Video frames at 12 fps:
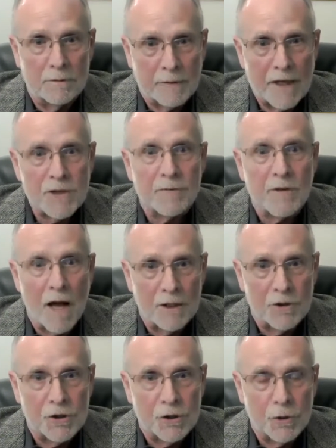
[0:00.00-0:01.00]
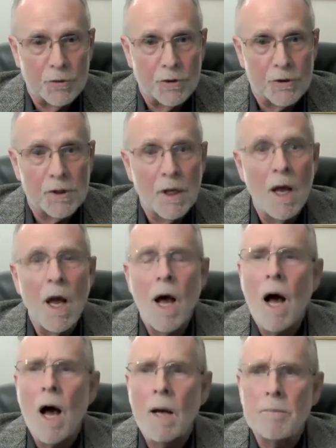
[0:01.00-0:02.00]
case of college students.
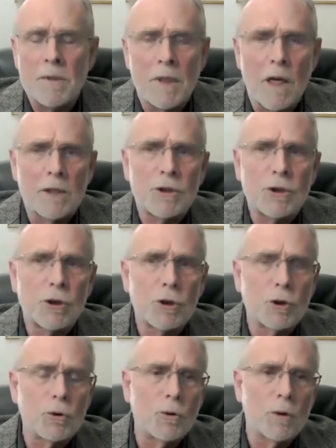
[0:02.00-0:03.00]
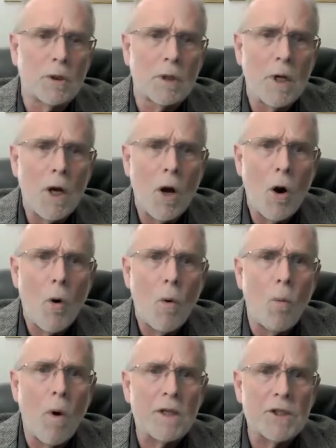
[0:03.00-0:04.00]
I'm not sure
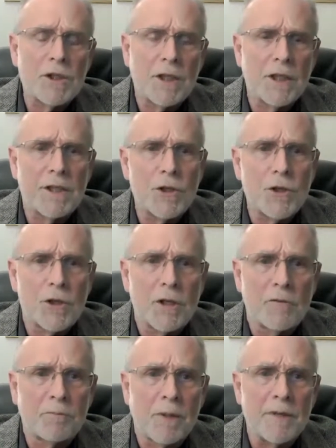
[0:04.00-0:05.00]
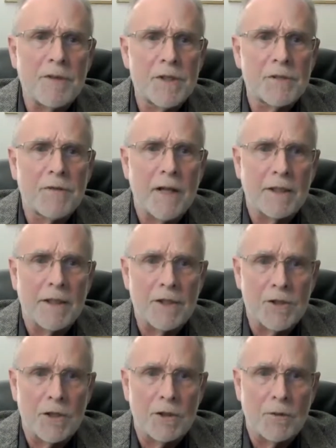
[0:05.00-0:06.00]
what is the condition of previous
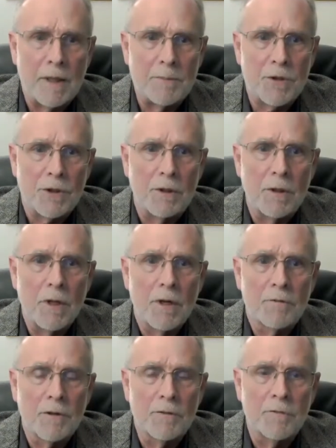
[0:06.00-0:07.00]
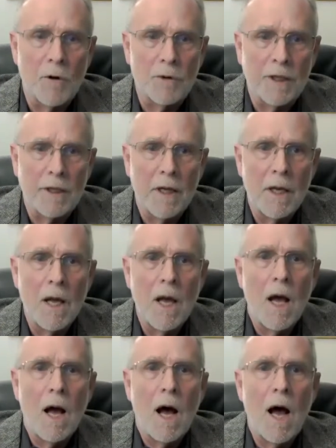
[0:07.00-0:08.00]
felonies in New Hampshire for voting.
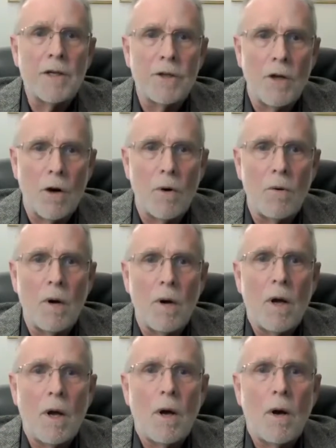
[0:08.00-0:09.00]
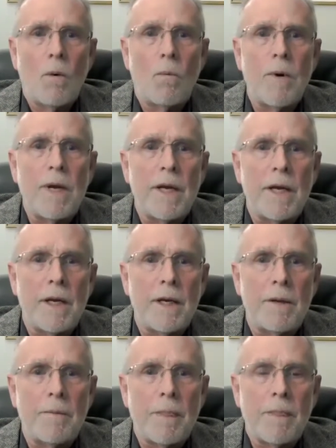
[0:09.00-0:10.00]
I know
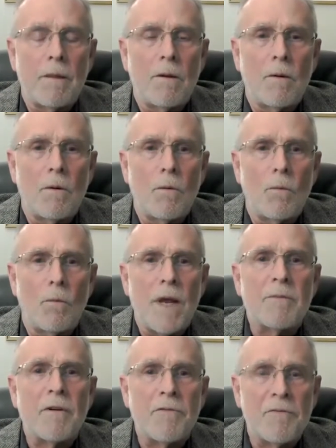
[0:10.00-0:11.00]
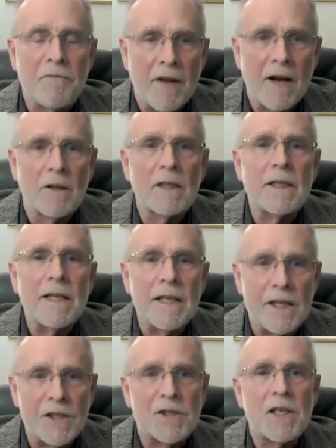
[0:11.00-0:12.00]
we have a fairly
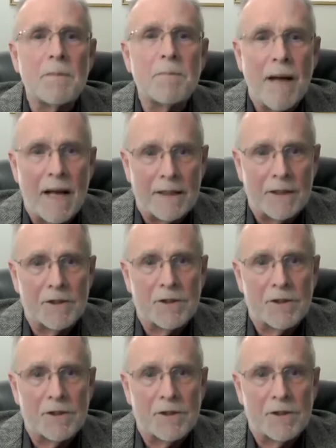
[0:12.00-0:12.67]
easy ballot